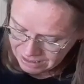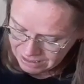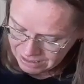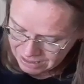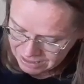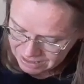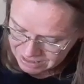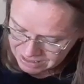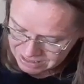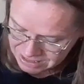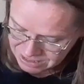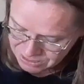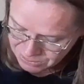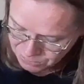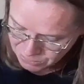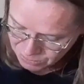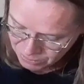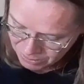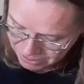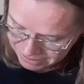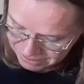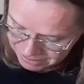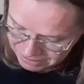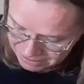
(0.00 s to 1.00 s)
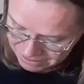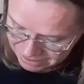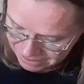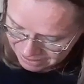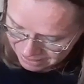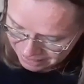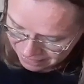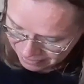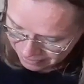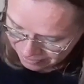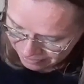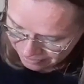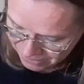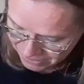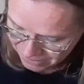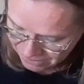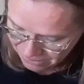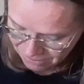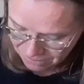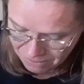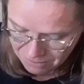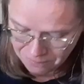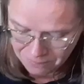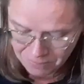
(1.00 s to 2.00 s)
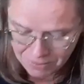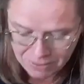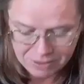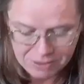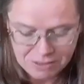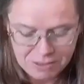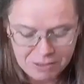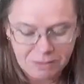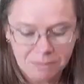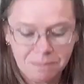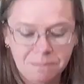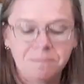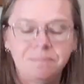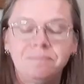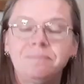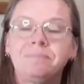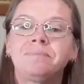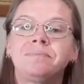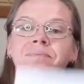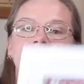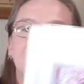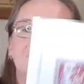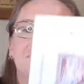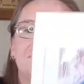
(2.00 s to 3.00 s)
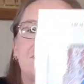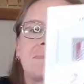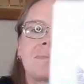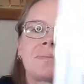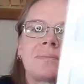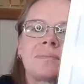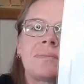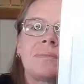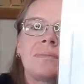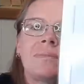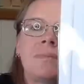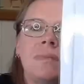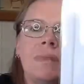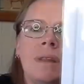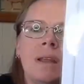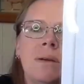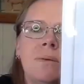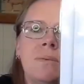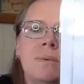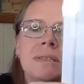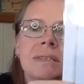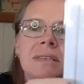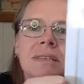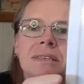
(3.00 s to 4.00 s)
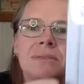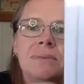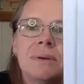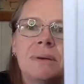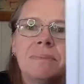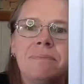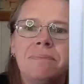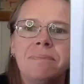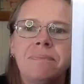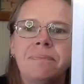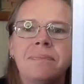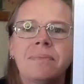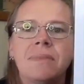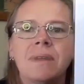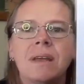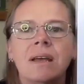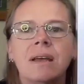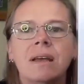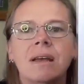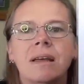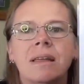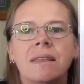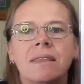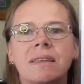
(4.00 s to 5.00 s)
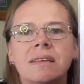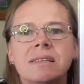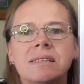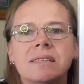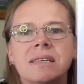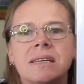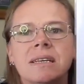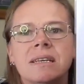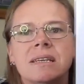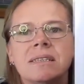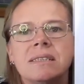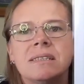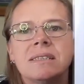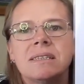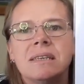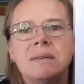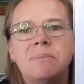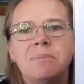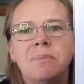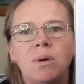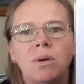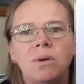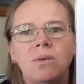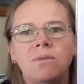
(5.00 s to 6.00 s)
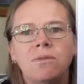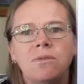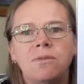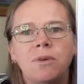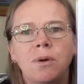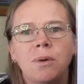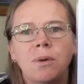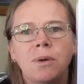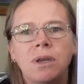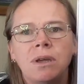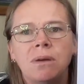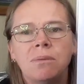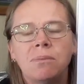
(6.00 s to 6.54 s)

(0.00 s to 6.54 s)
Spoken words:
next one that I worked on was this one. This is the Modern Folk